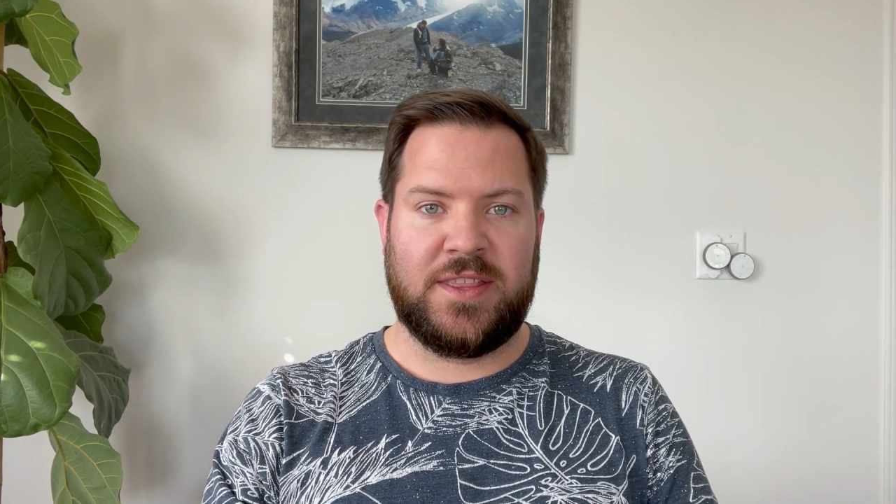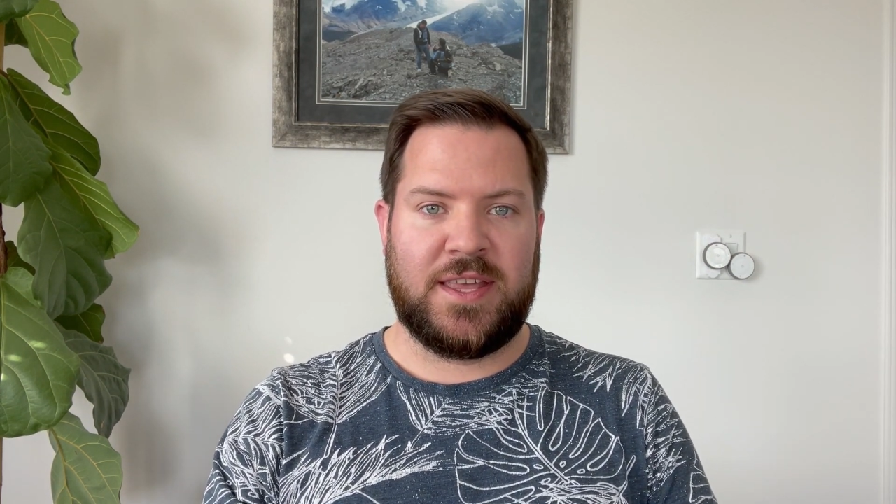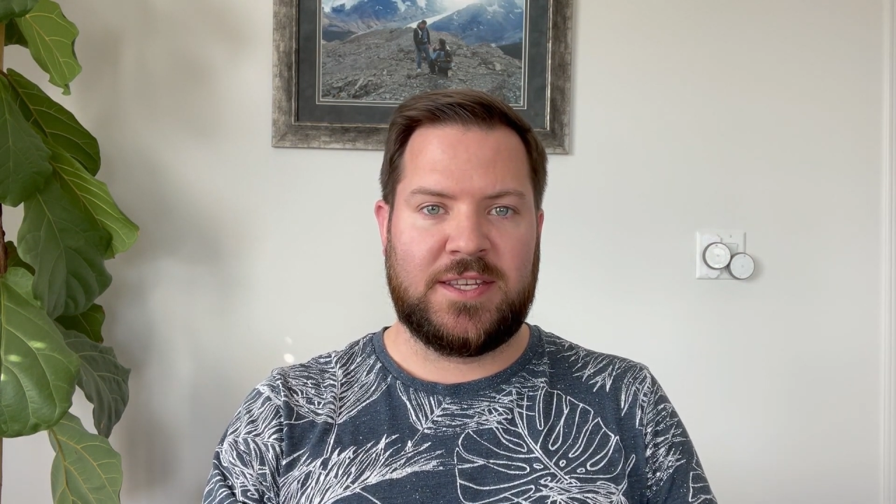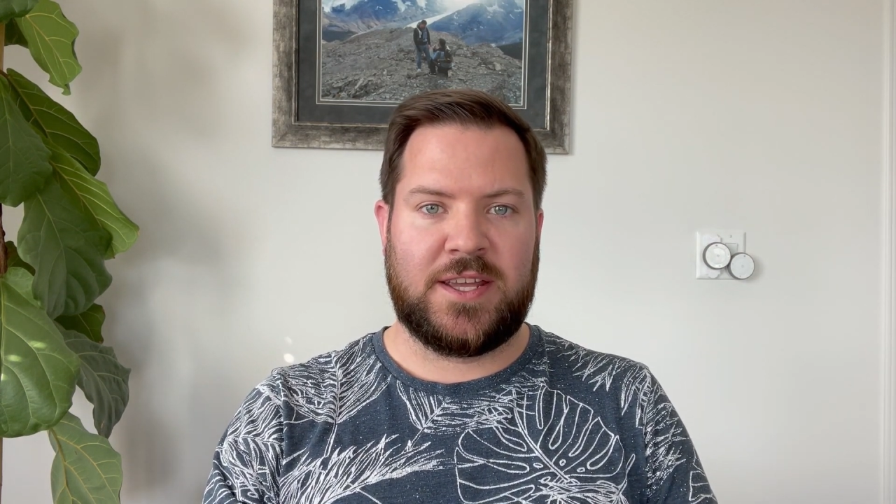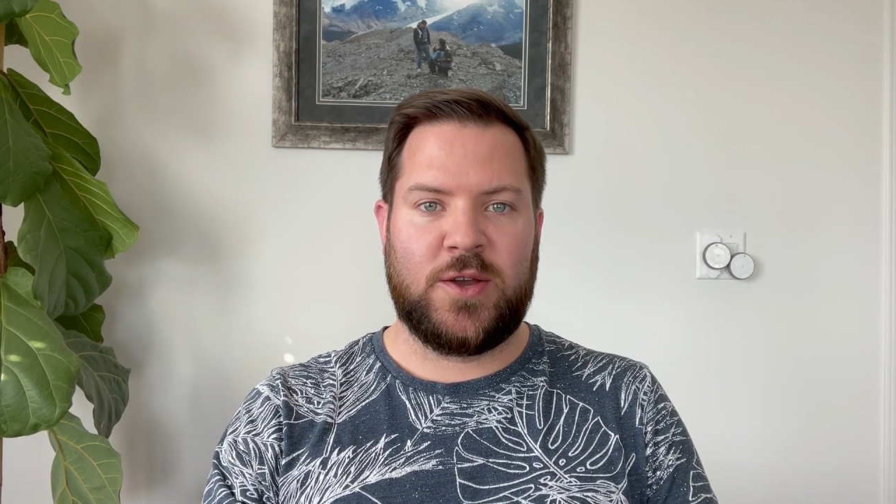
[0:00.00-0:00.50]

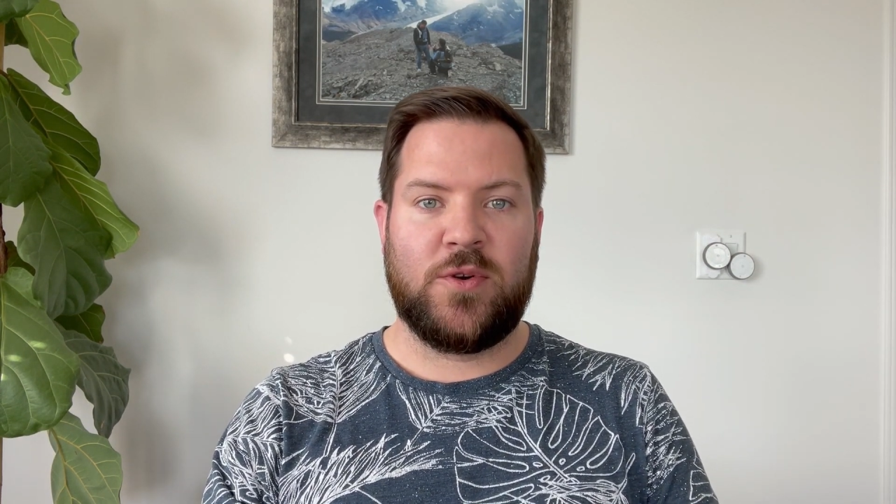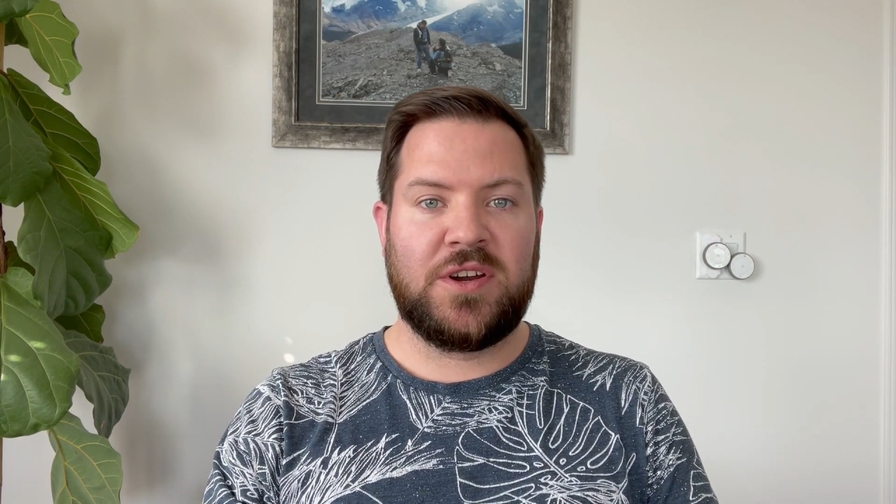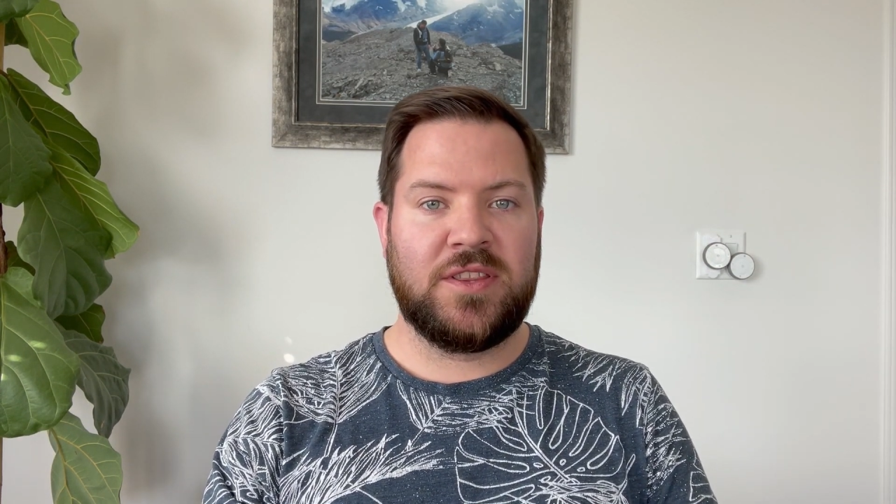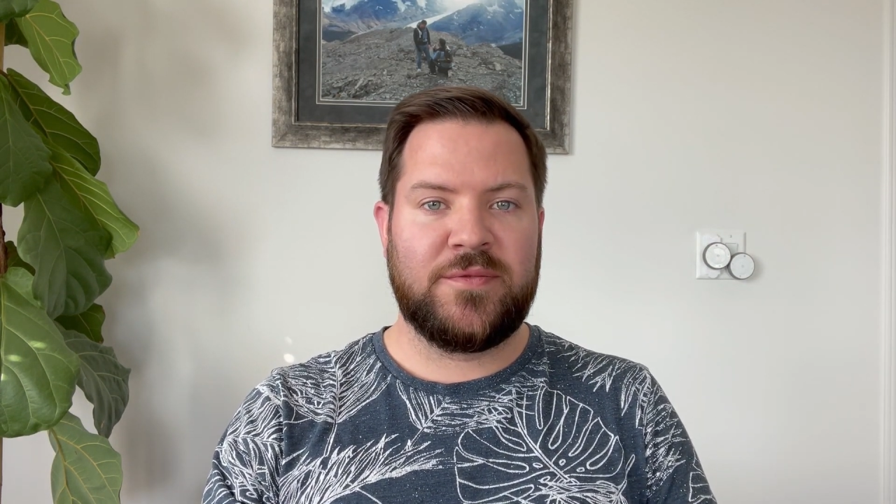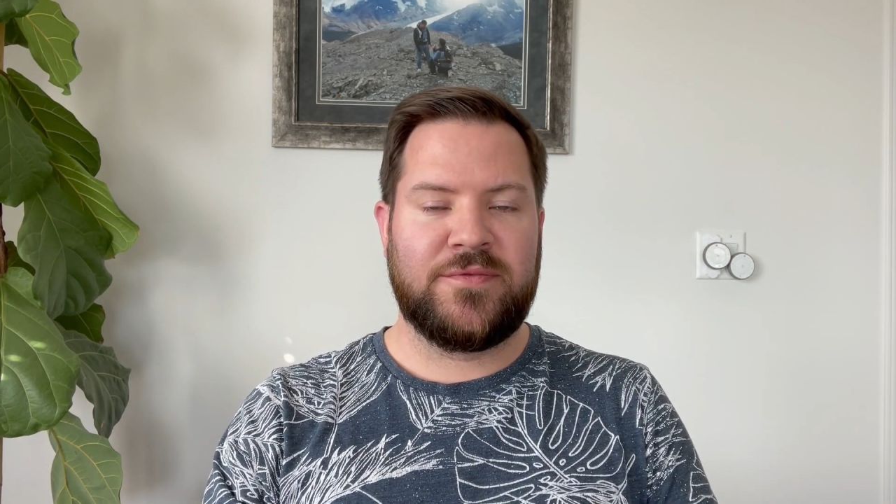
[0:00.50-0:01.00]
that I
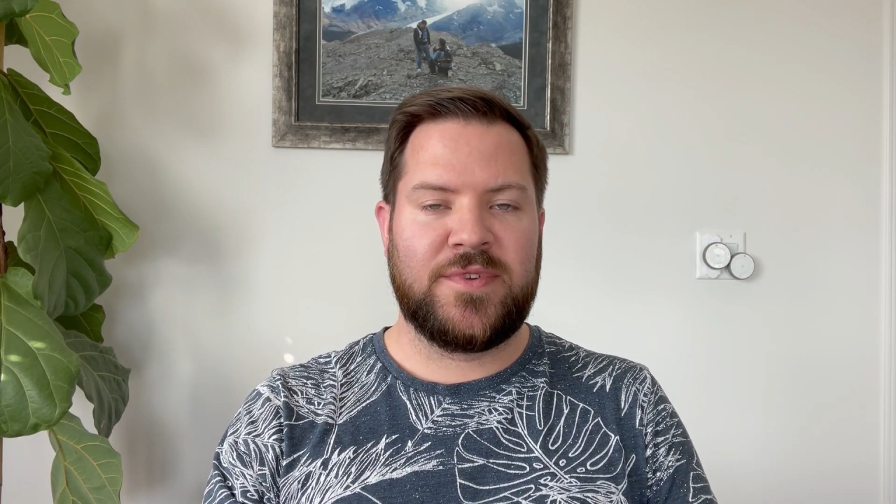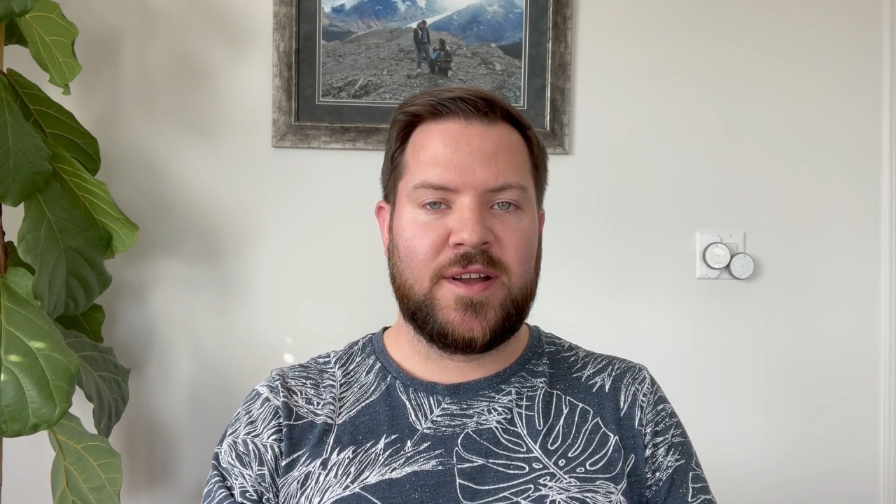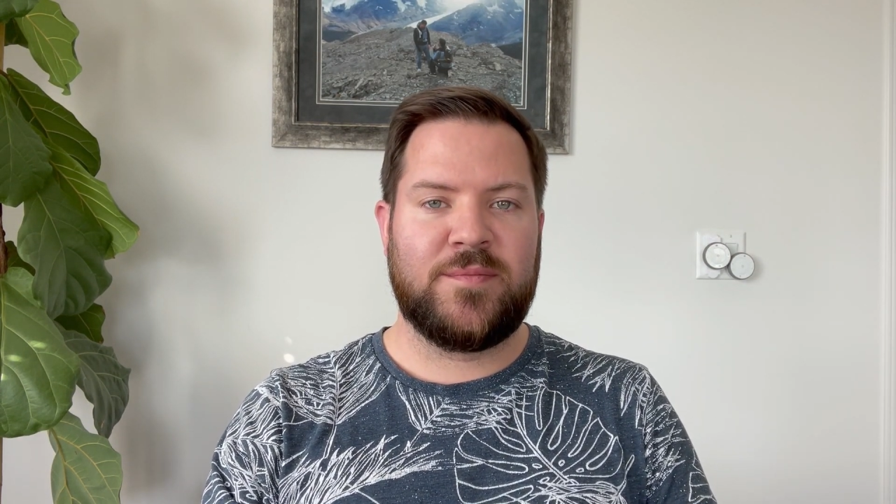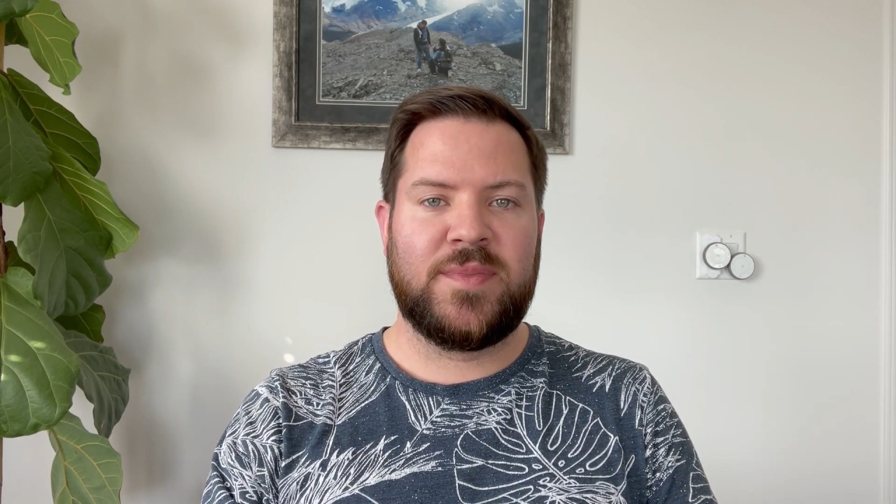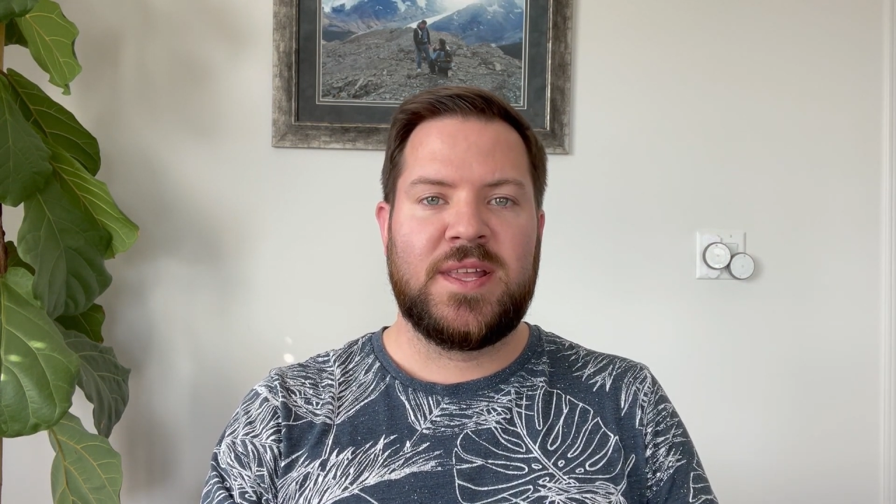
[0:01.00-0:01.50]
ordered them
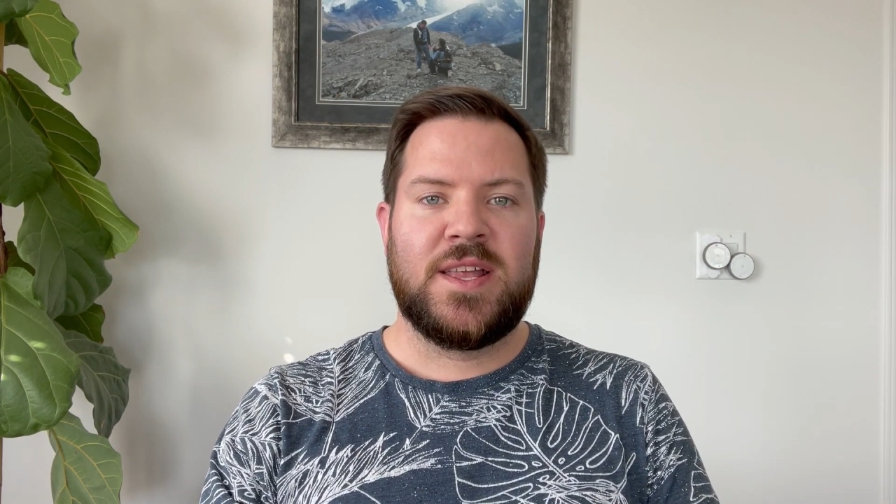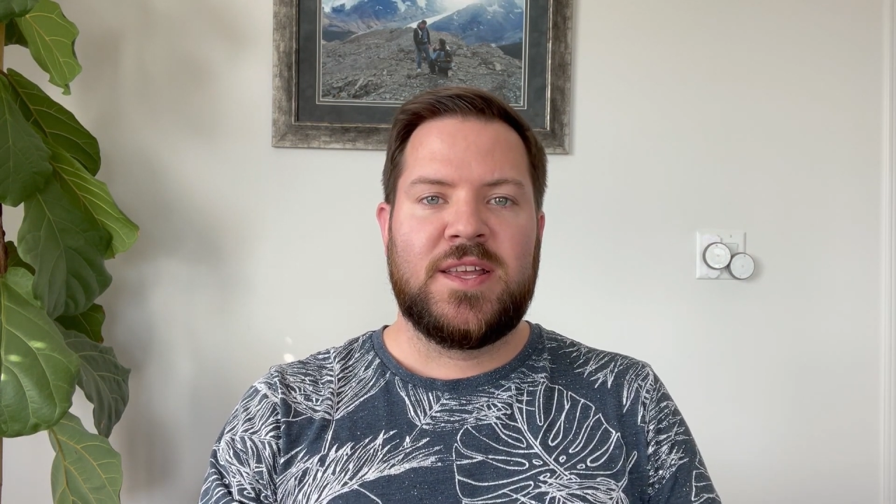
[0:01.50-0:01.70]
from,